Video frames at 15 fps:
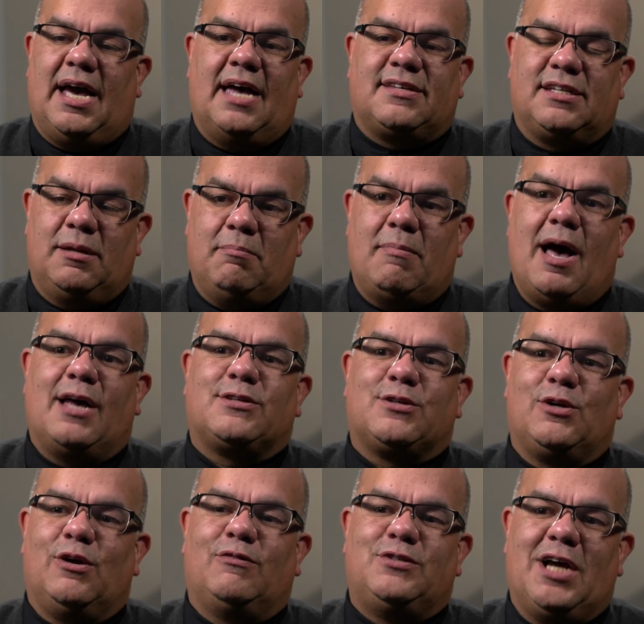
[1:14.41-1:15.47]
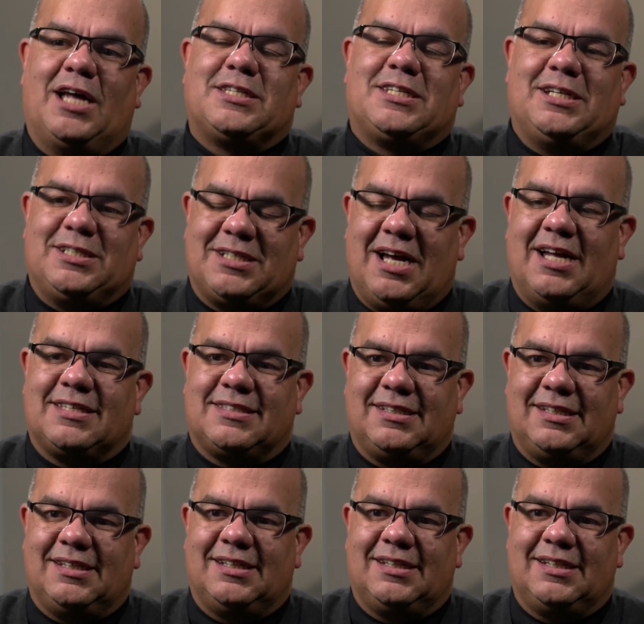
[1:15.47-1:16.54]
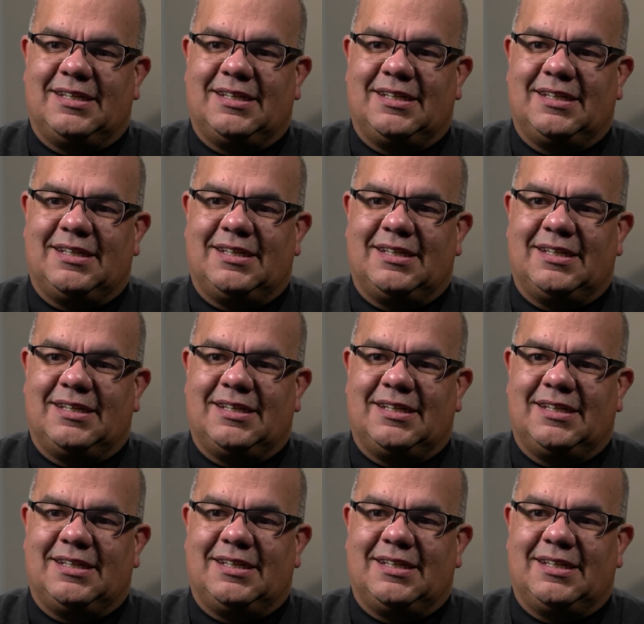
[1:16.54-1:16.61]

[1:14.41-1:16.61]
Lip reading: As an ambassador of Johnson & Johnson,